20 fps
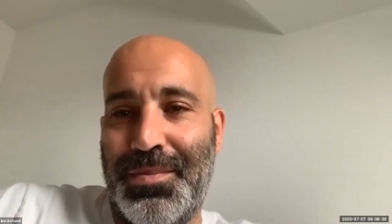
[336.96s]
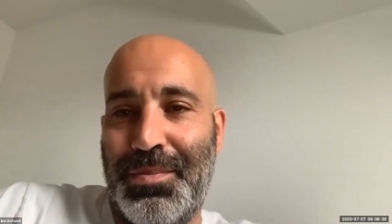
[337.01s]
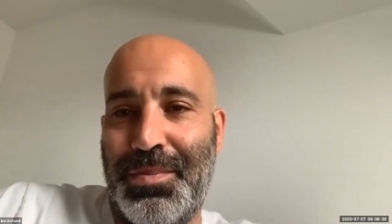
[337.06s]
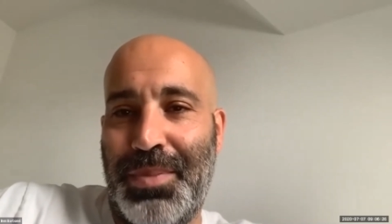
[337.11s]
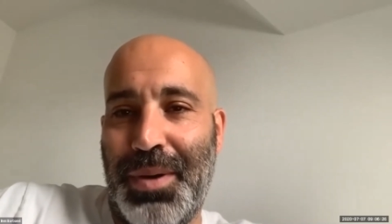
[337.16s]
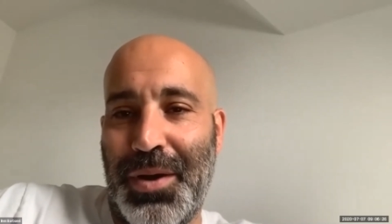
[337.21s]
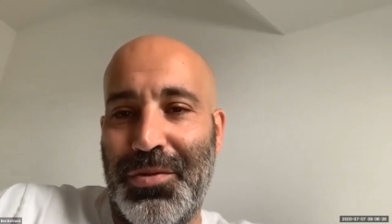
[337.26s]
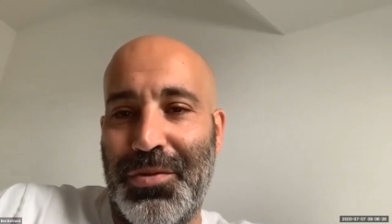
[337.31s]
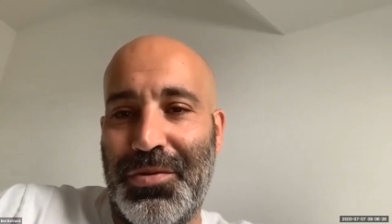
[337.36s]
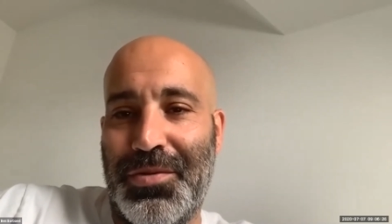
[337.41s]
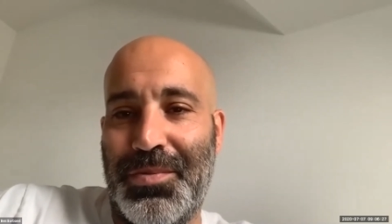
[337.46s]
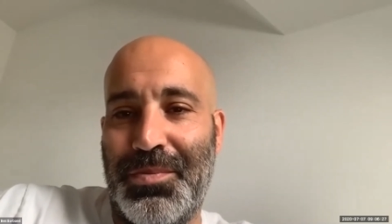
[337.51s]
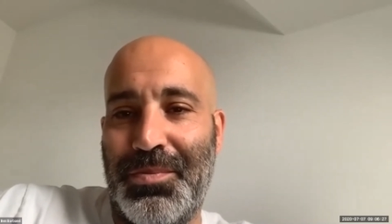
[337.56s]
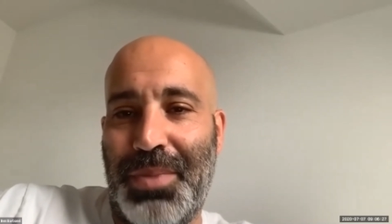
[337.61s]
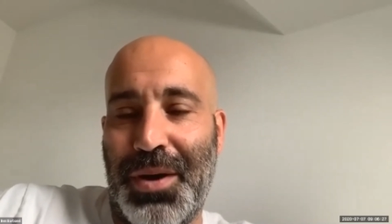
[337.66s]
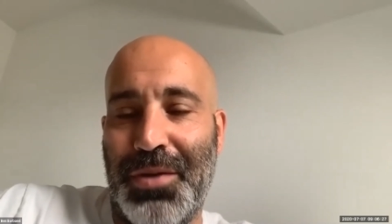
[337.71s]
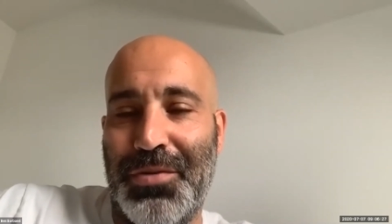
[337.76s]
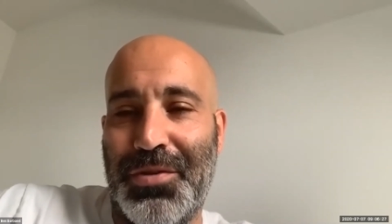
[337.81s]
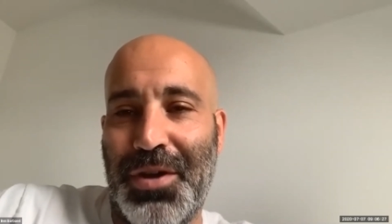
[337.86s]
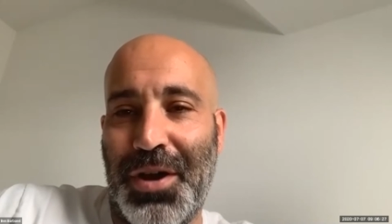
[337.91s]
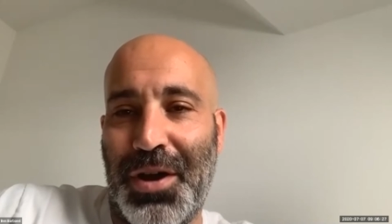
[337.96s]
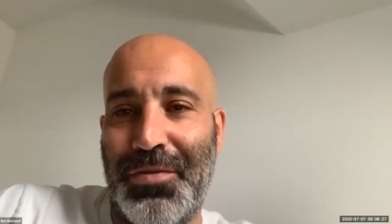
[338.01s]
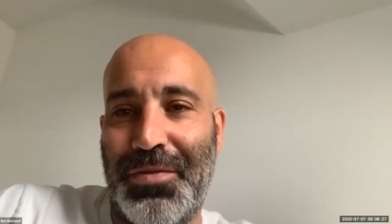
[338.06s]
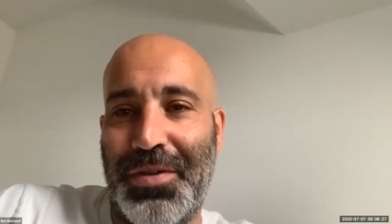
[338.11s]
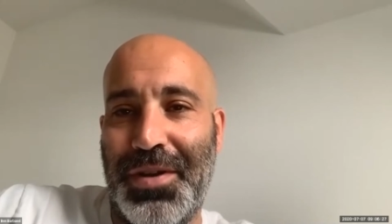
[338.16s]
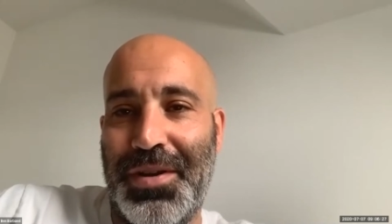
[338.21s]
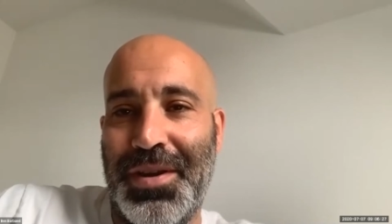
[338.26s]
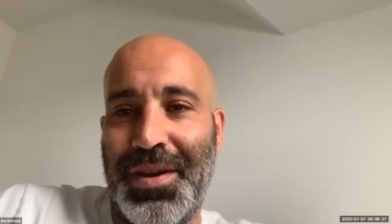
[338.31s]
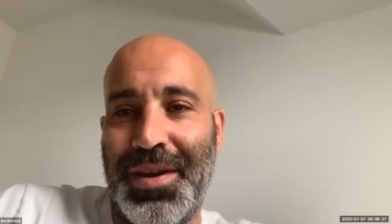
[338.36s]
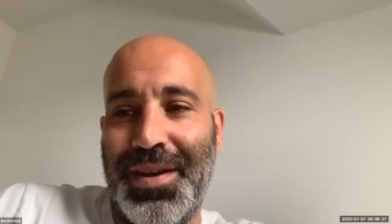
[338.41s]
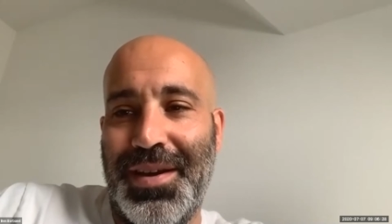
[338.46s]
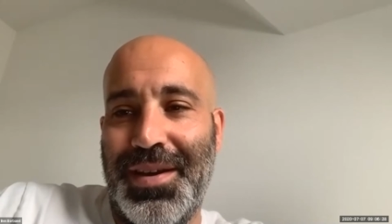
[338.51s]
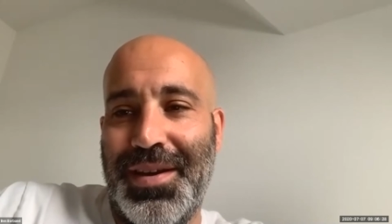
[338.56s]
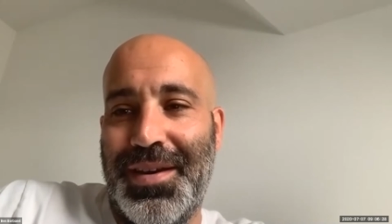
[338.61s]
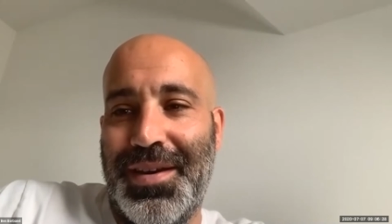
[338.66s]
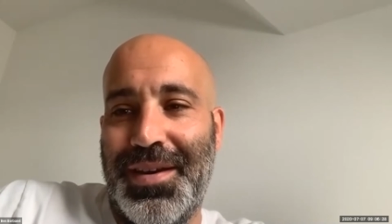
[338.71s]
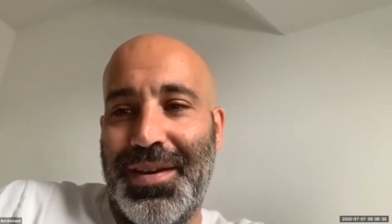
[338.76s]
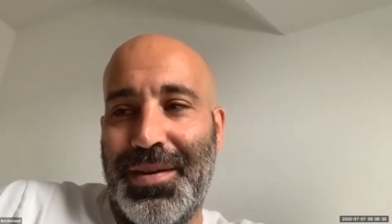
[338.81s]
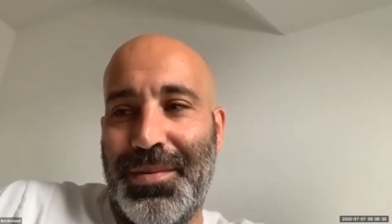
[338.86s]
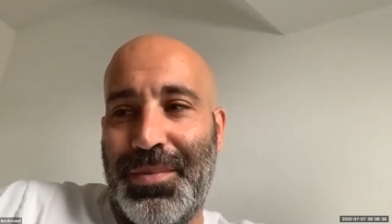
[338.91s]
post-COVID,
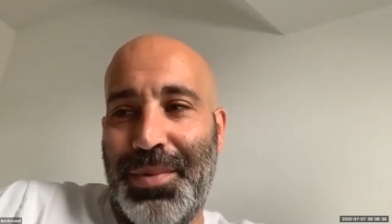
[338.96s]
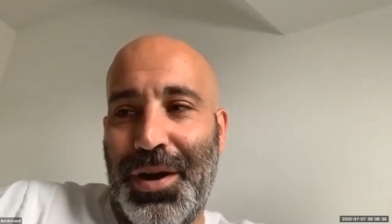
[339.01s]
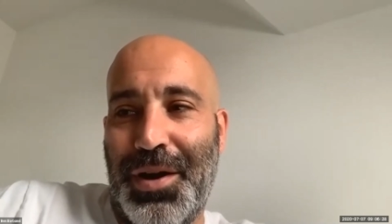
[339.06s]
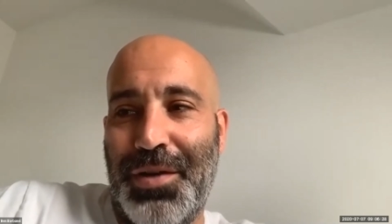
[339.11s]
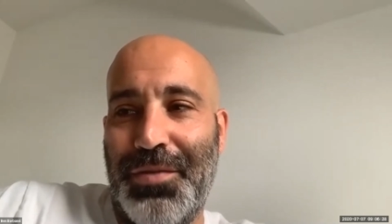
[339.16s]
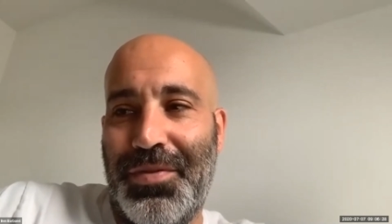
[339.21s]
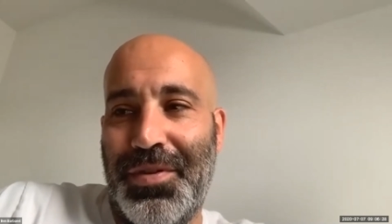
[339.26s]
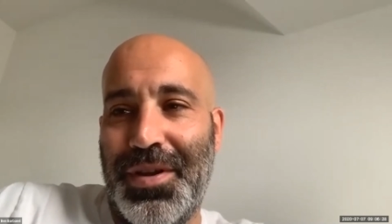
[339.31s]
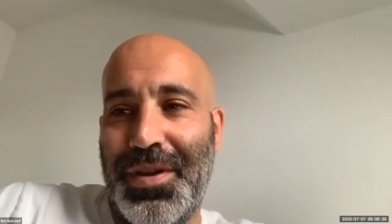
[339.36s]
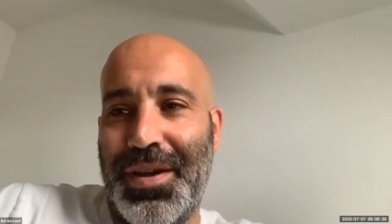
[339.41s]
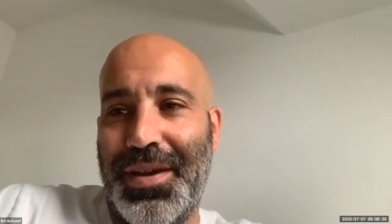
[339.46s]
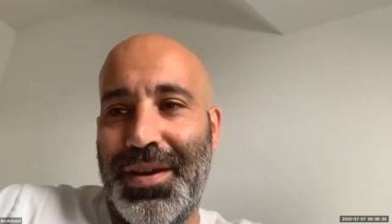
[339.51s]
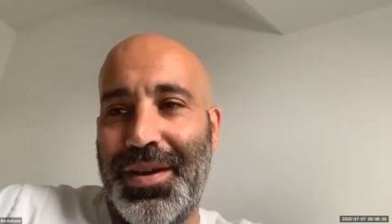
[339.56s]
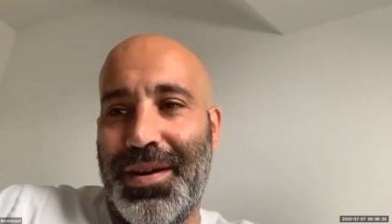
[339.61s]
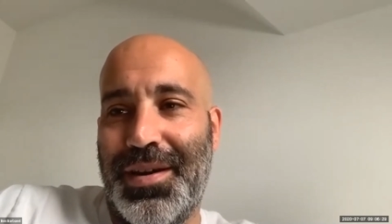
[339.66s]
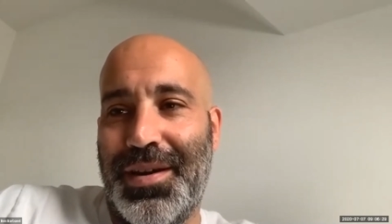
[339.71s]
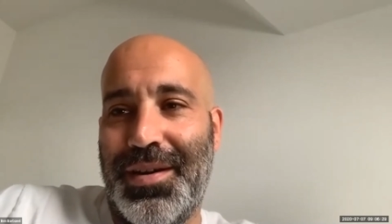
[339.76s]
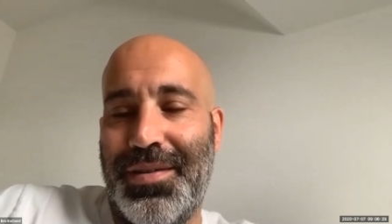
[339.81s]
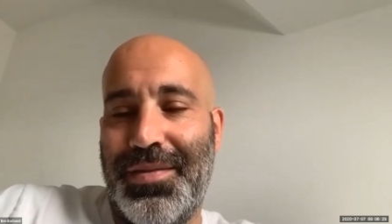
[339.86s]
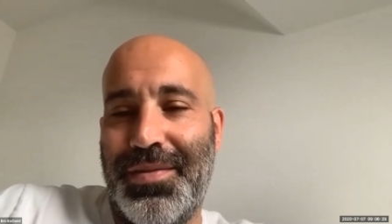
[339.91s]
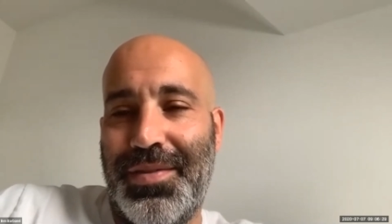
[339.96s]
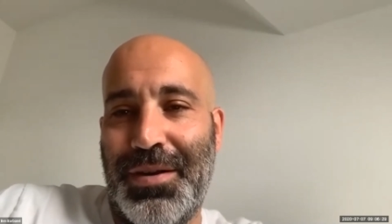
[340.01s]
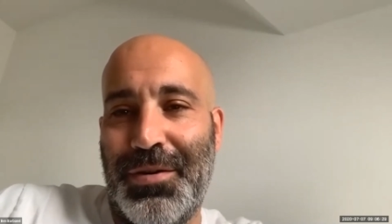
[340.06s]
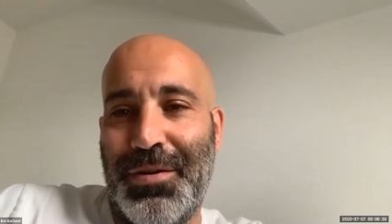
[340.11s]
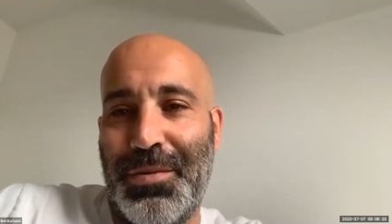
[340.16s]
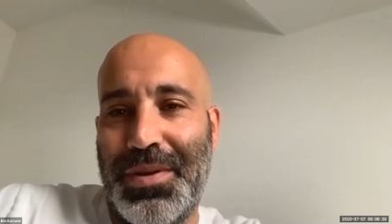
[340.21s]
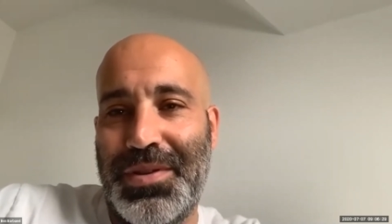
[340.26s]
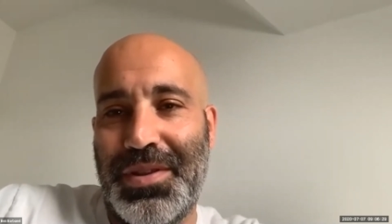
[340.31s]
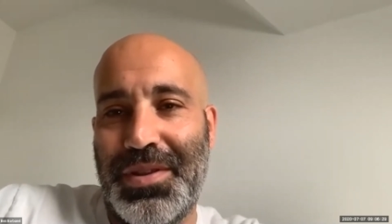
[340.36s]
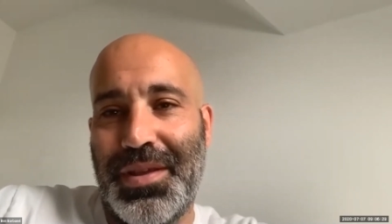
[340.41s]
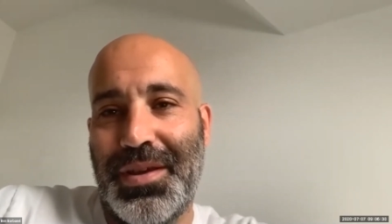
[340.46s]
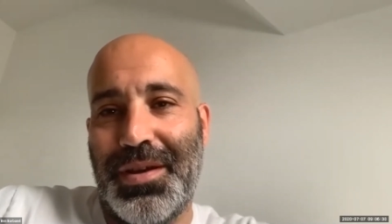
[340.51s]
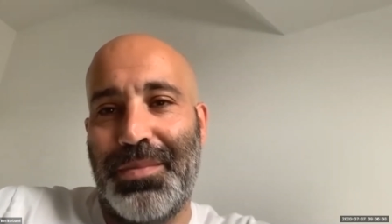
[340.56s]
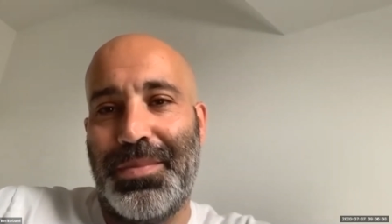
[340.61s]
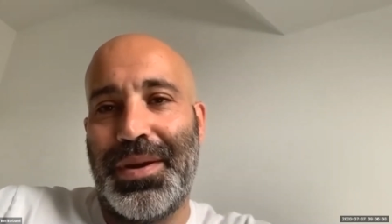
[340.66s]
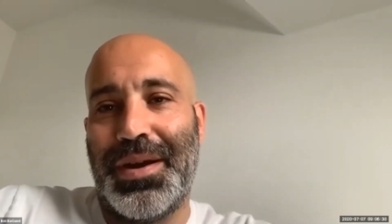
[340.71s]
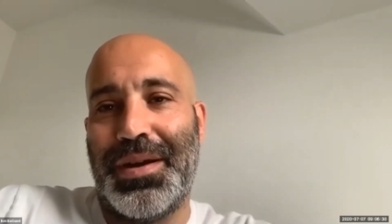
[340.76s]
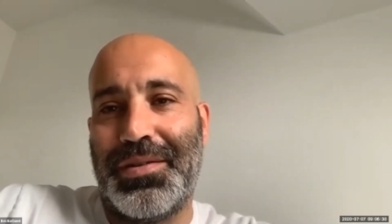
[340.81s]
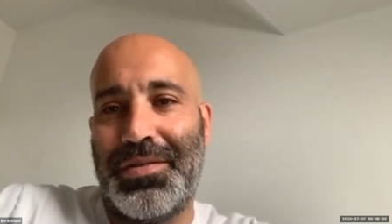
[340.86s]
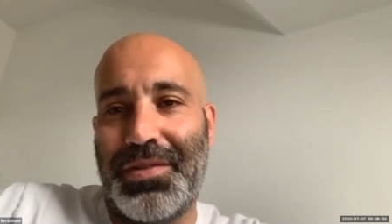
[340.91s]
but hopefully that will be something I'll
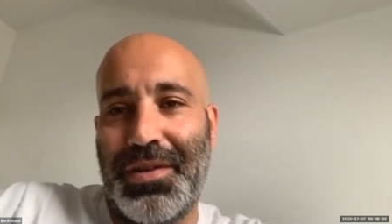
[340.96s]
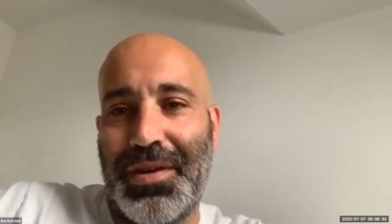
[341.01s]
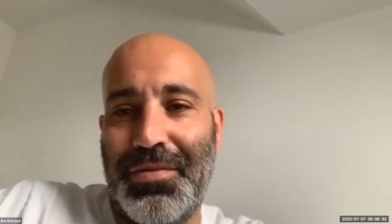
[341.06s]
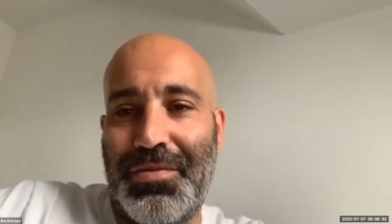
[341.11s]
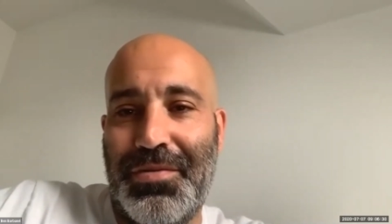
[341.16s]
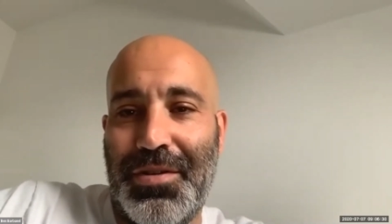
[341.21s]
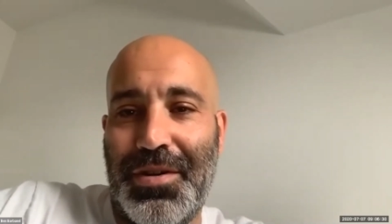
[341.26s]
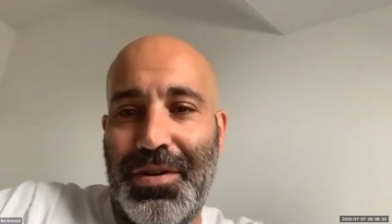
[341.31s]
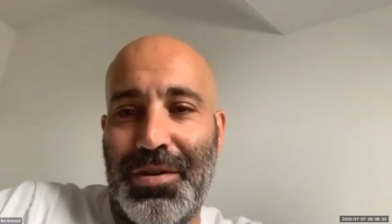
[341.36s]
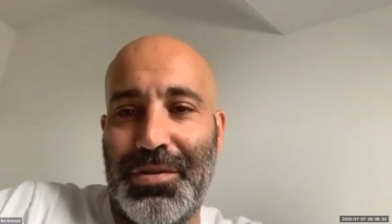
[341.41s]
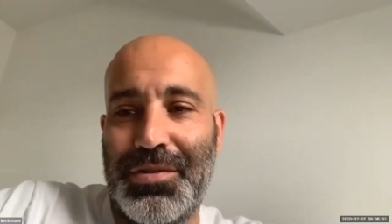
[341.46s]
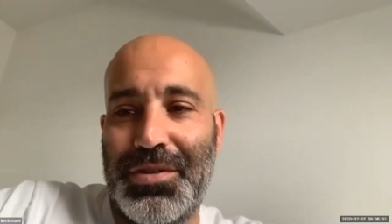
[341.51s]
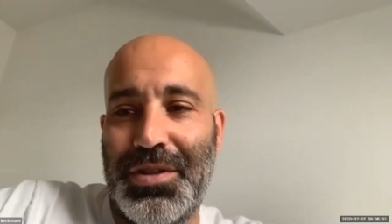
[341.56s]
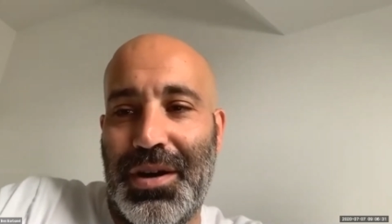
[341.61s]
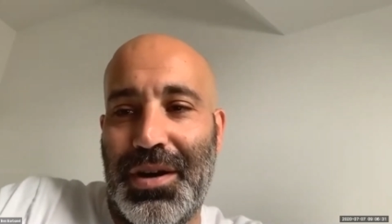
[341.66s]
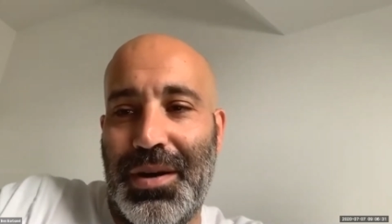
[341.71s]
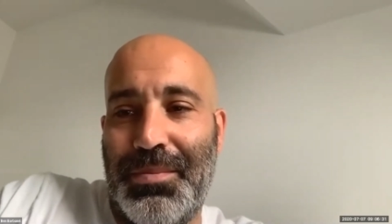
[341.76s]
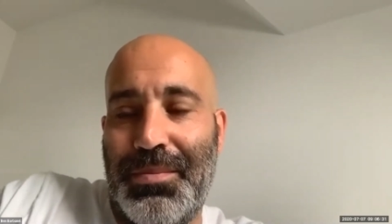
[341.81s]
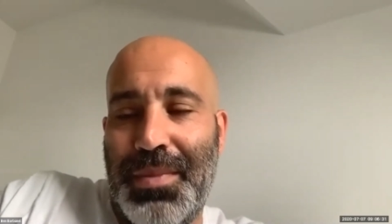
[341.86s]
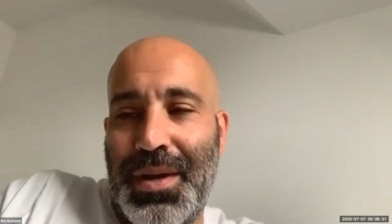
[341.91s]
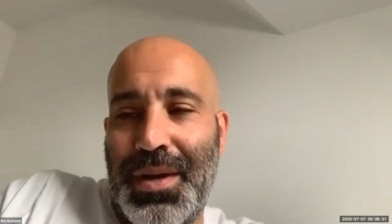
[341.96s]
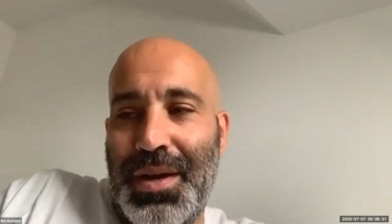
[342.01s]
be able to say for a long time.